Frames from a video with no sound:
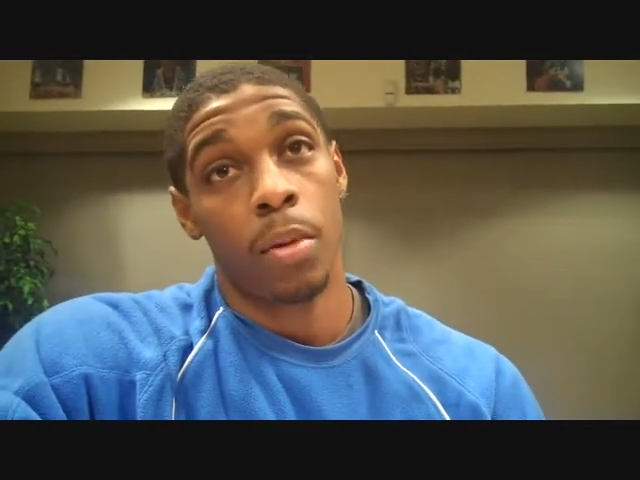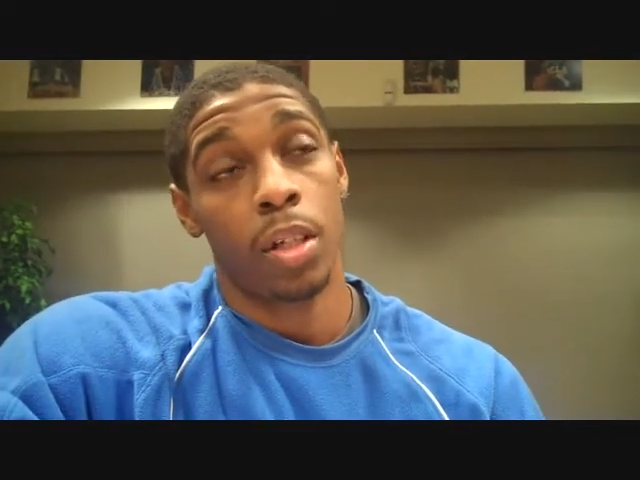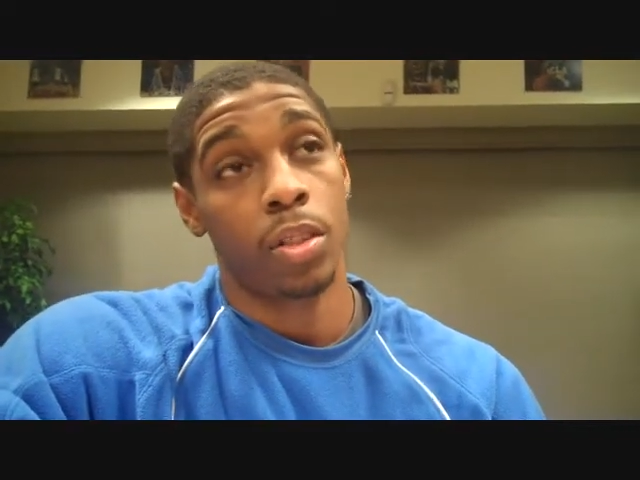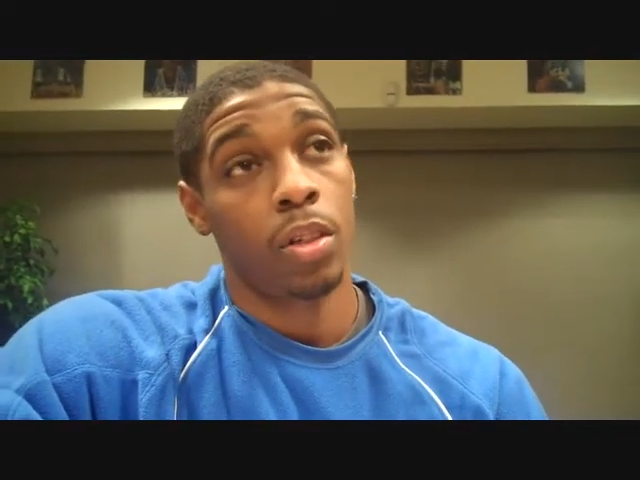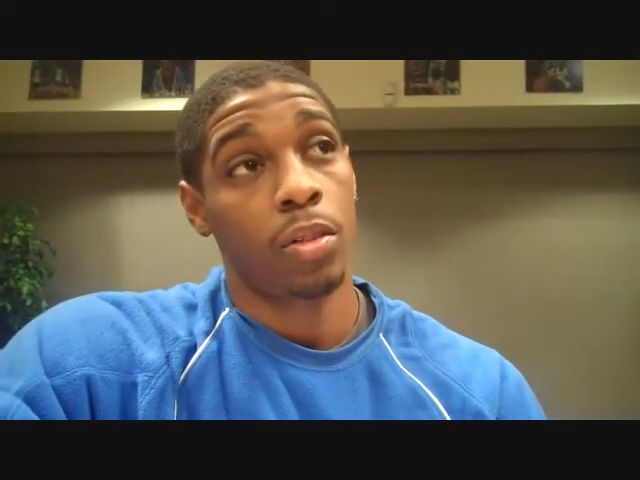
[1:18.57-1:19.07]
I'm
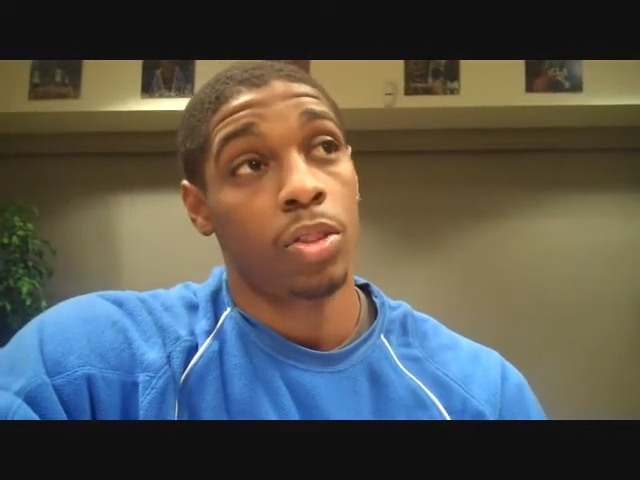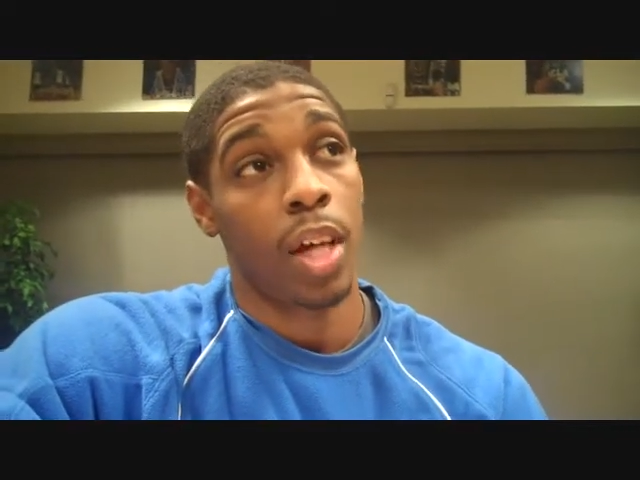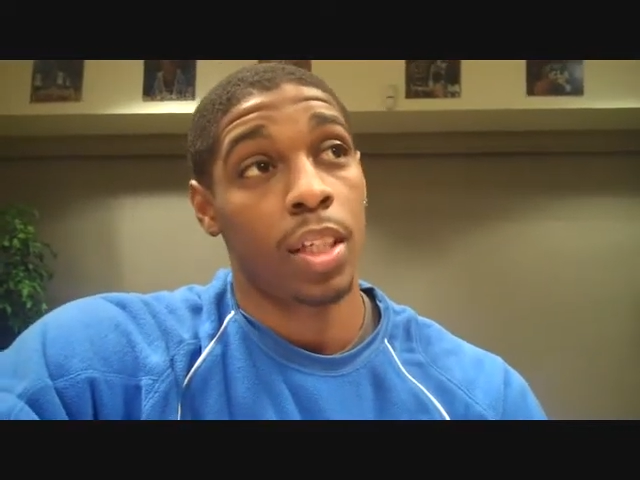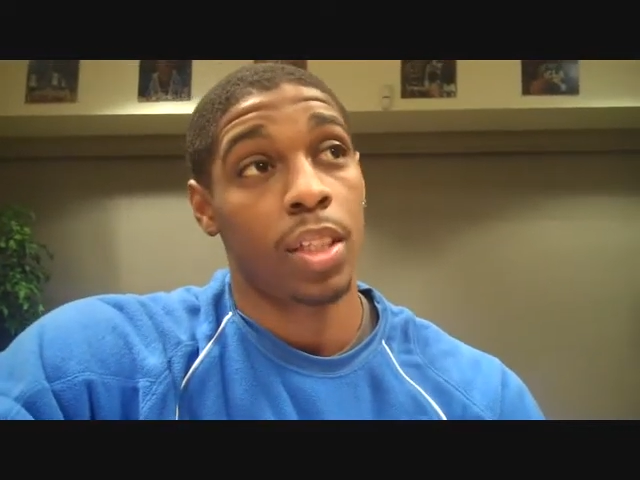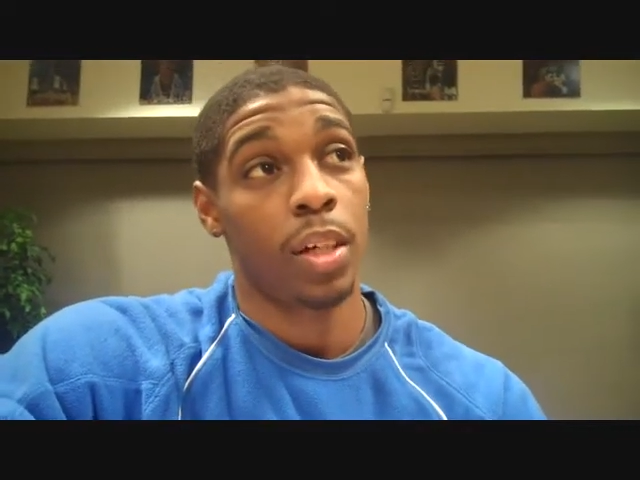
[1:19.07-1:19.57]
going to
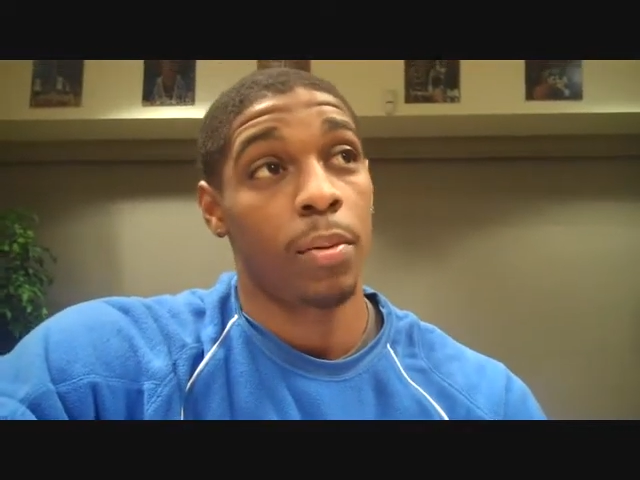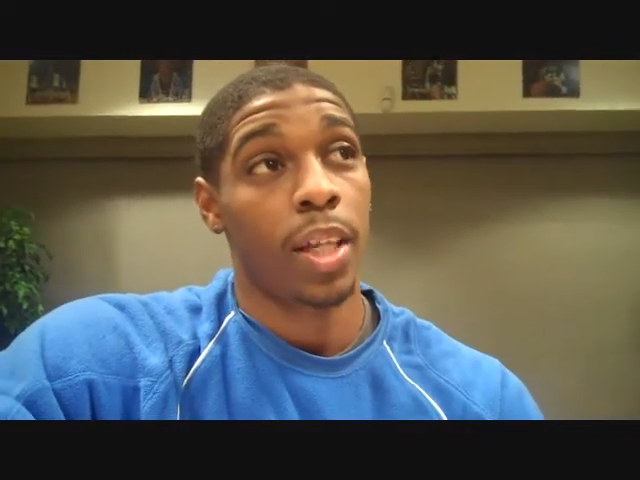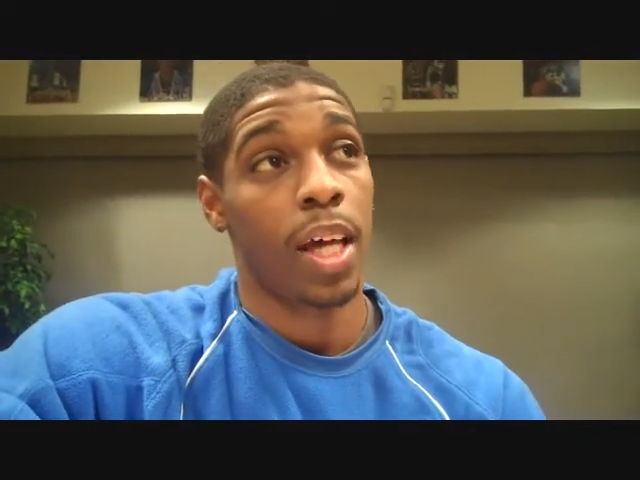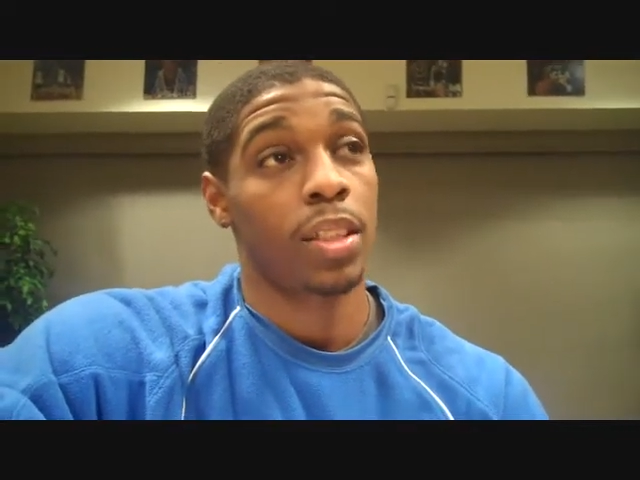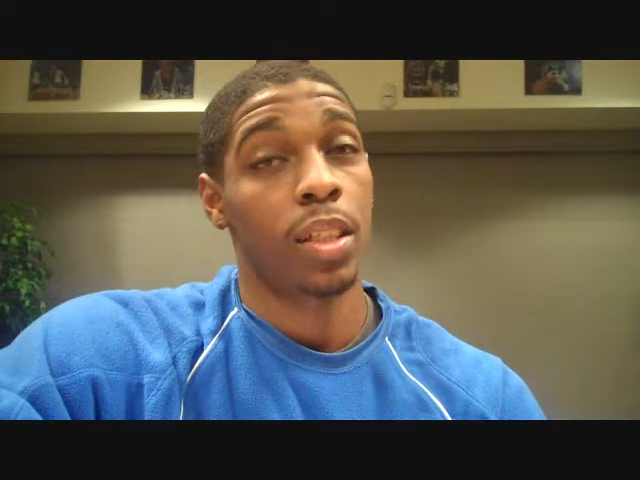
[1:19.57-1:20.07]
try to stay
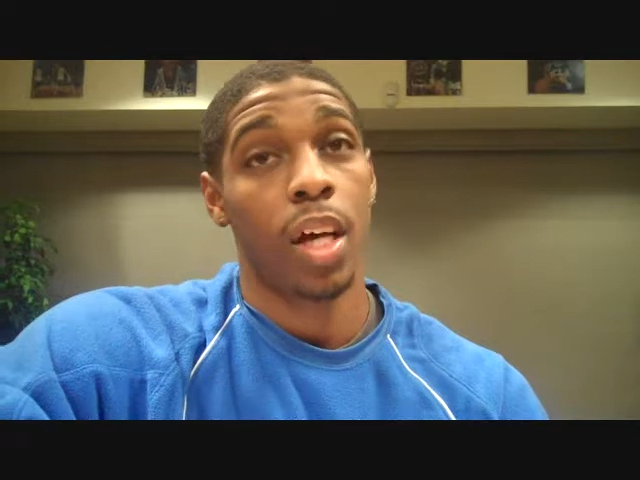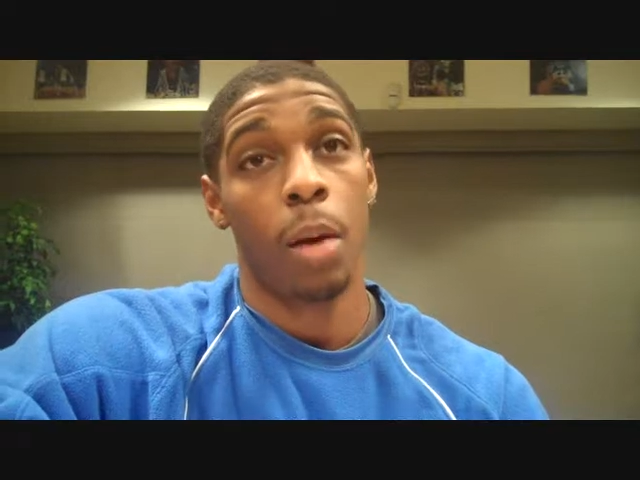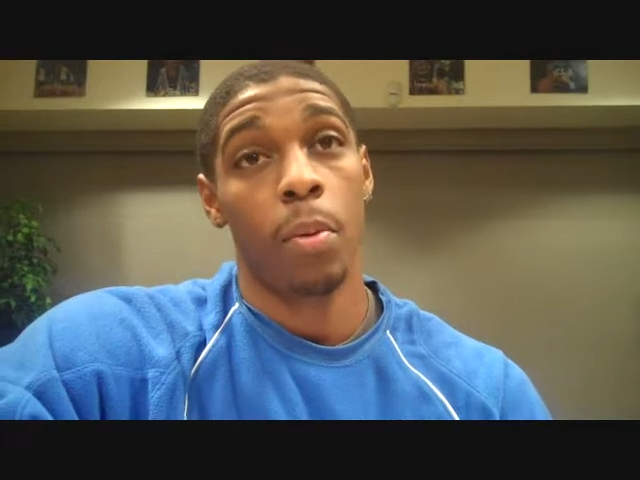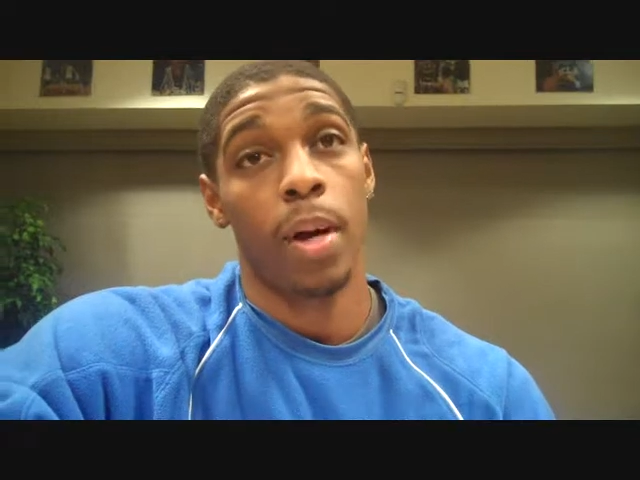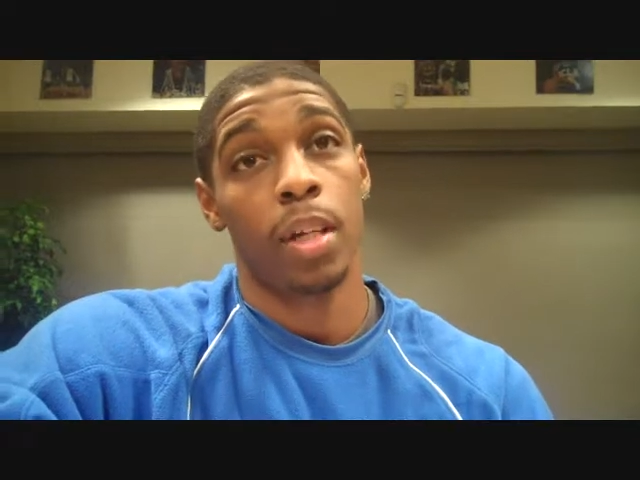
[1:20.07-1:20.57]
relaxed and
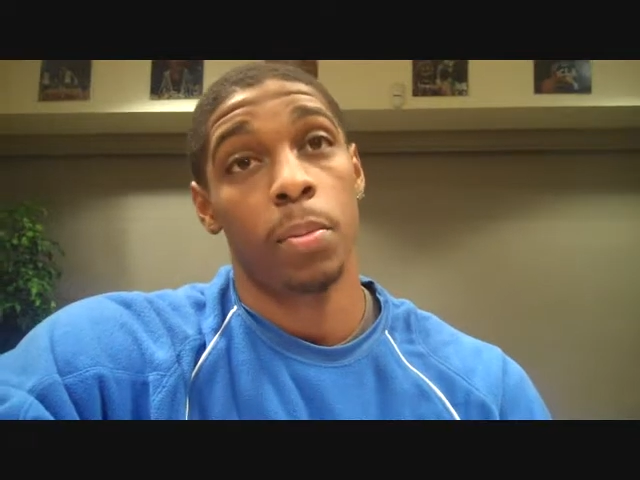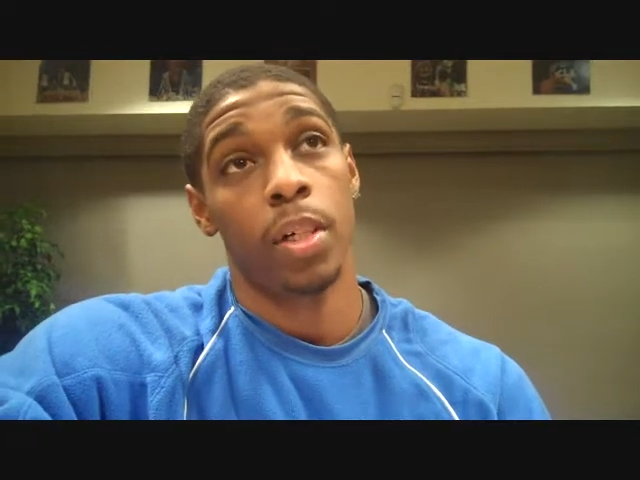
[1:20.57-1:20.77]
calm about it,